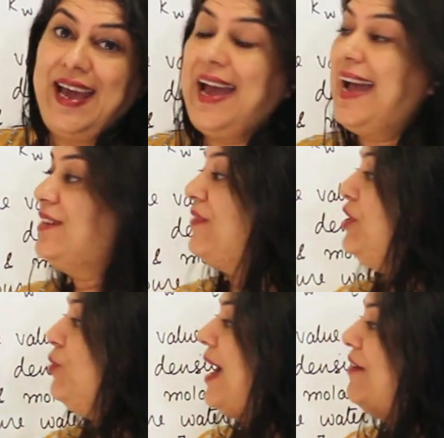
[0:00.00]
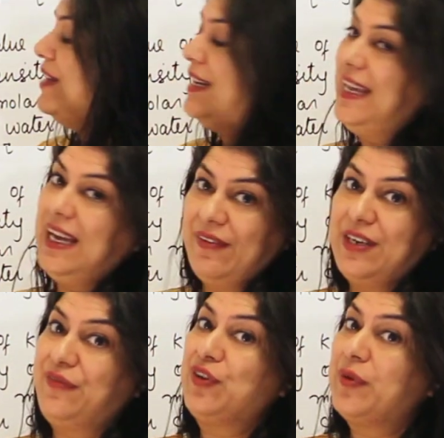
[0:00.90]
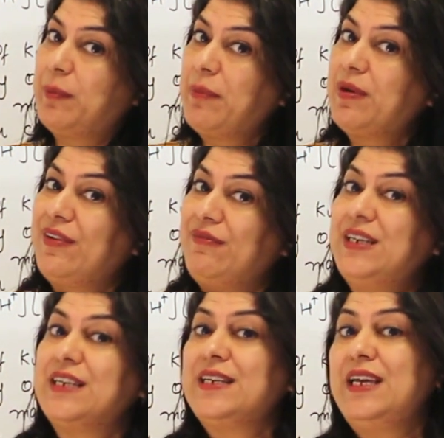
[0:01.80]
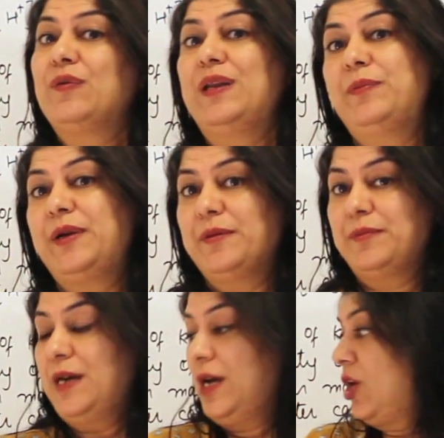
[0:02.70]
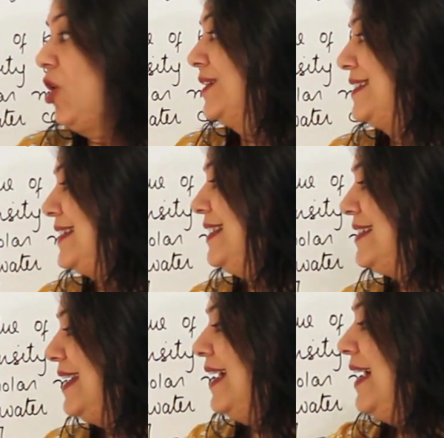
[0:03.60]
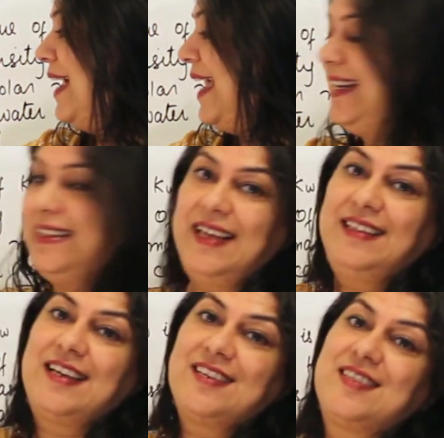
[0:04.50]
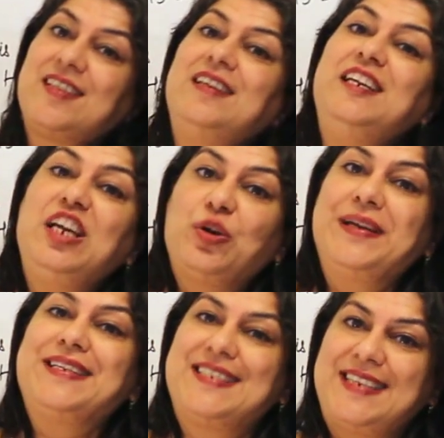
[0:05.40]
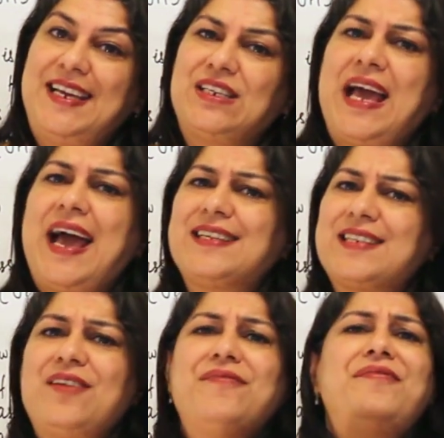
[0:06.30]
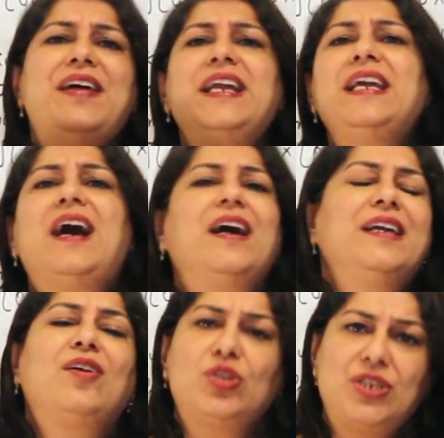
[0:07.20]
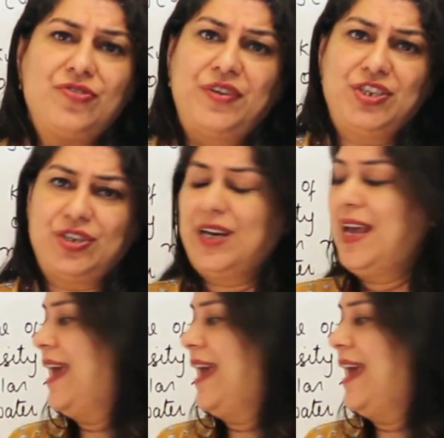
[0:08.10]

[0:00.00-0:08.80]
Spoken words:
And when you have a liquid, if you remember when we did equilibrium constant, anything that is in the liquid state has a very high concentration.